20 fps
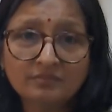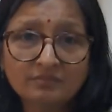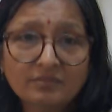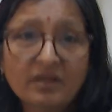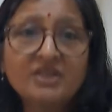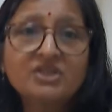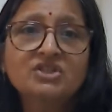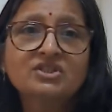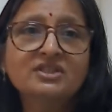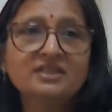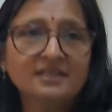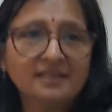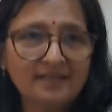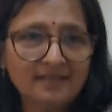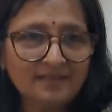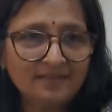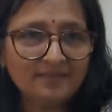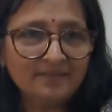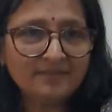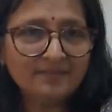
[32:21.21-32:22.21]
much
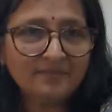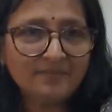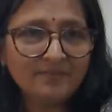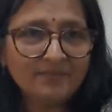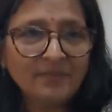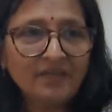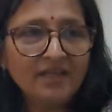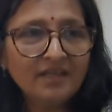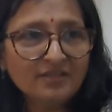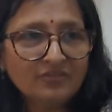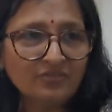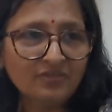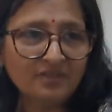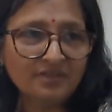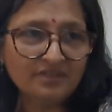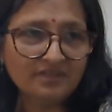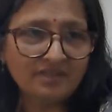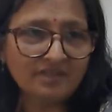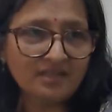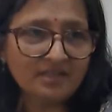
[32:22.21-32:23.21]
detail in the
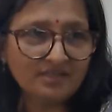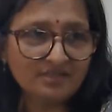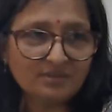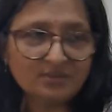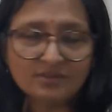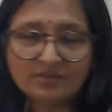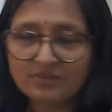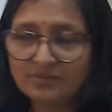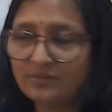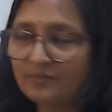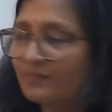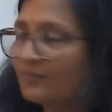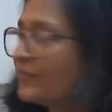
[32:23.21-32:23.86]
further class also.